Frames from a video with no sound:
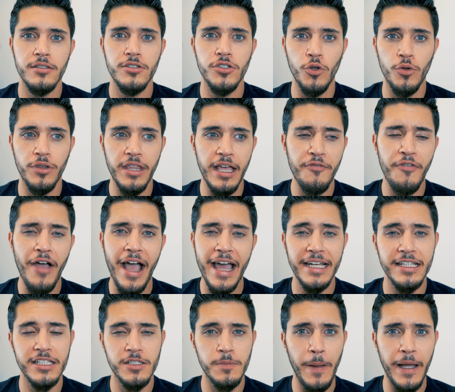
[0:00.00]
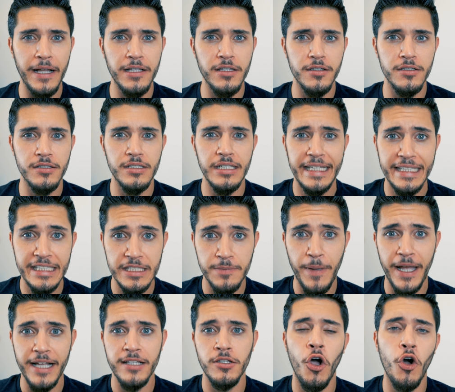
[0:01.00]
So they've had inspectors
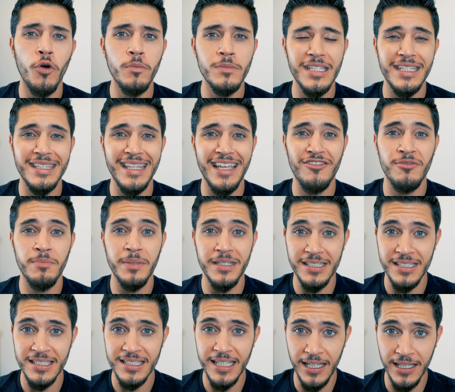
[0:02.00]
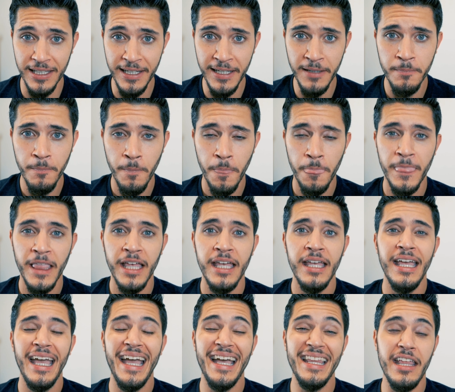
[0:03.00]
inspect homes that they've been selling,
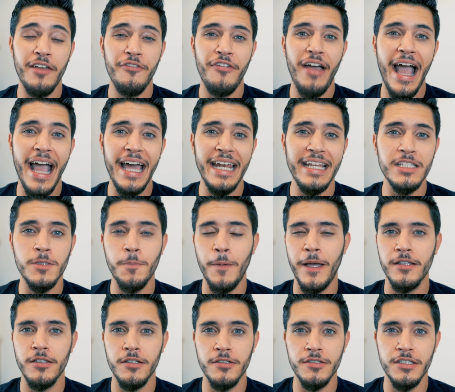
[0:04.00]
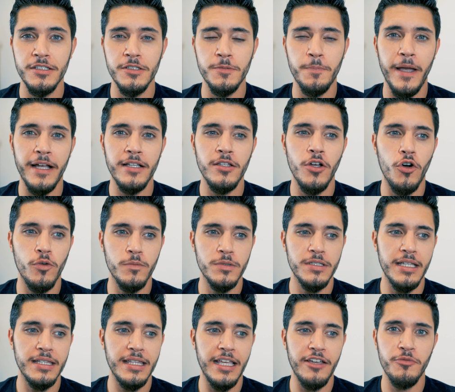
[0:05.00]
and they've had inspectors inspect homes
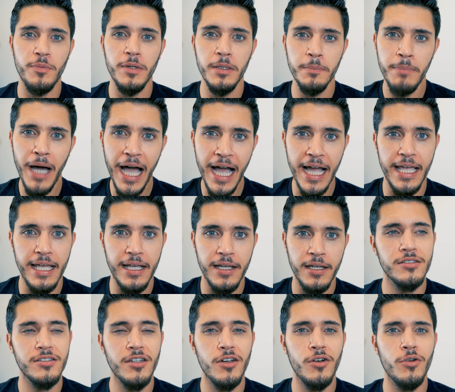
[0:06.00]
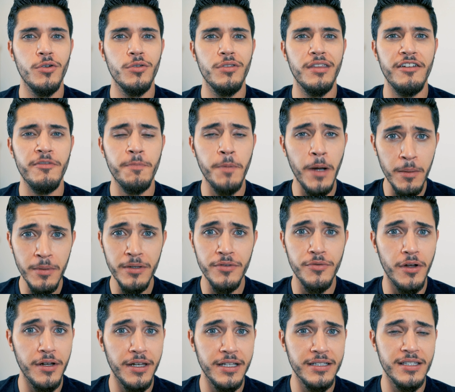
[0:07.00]
that they've been buying. So they've probably
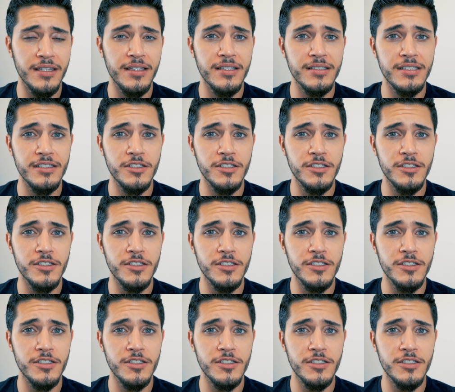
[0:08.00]
run into this